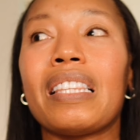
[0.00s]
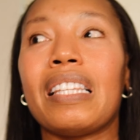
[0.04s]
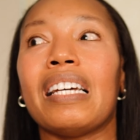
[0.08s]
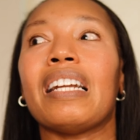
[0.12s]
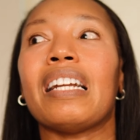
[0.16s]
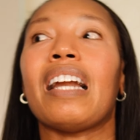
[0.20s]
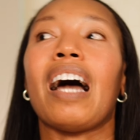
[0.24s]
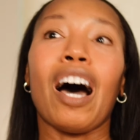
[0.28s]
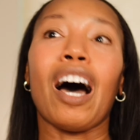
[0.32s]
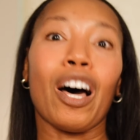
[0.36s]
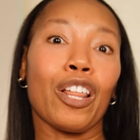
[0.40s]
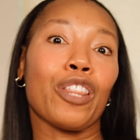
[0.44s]

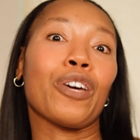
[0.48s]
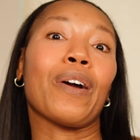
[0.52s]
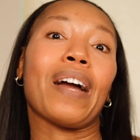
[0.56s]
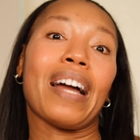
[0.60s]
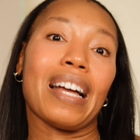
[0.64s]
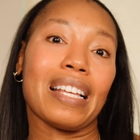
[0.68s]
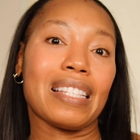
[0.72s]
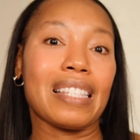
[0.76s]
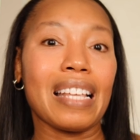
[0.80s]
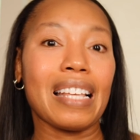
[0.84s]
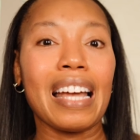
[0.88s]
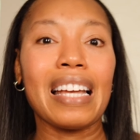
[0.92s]
then other
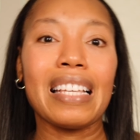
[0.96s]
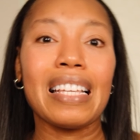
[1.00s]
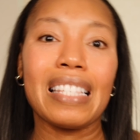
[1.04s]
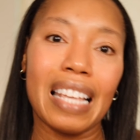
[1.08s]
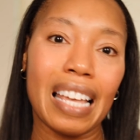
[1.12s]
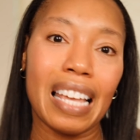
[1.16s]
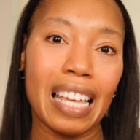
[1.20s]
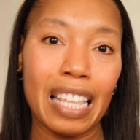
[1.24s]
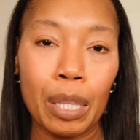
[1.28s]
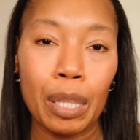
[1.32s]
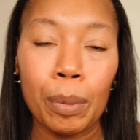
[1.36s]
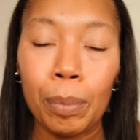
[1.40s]
SAs
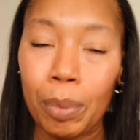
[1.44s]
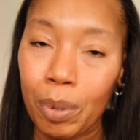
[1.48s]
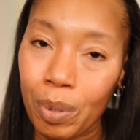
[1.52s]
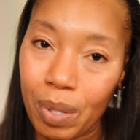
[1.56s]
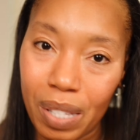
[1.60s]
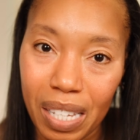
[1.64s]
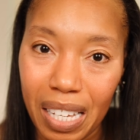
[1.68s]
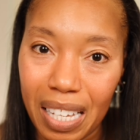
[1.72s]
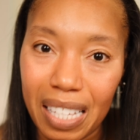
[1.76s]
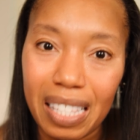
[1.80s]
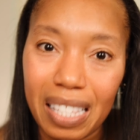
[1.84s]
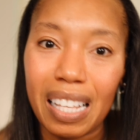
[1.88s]
in the
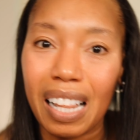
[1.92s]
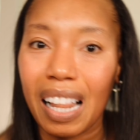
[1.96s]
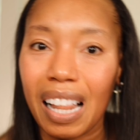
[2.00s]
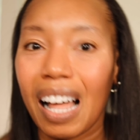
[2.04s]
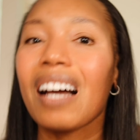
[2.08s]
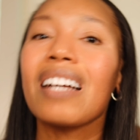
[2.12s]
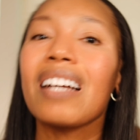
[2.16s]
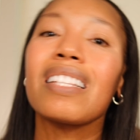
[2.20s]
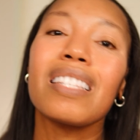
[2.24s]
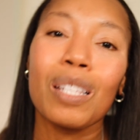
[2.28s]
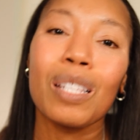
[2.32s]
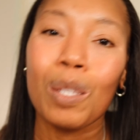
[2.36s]
boutique's
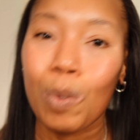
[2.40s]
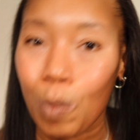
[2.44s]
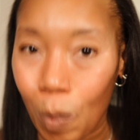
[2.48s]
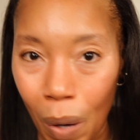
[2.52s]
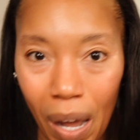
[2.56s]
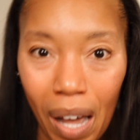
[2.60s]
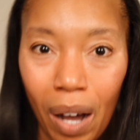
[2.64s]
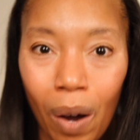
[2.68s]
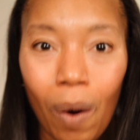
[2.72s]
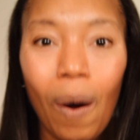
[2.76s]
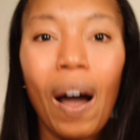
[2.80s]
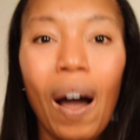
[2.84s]
clients as
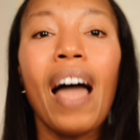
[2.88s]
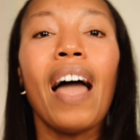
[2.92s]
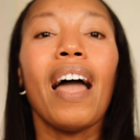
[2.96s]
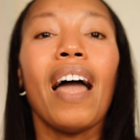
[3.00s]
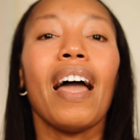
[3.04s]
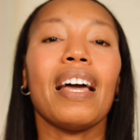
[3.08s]
well.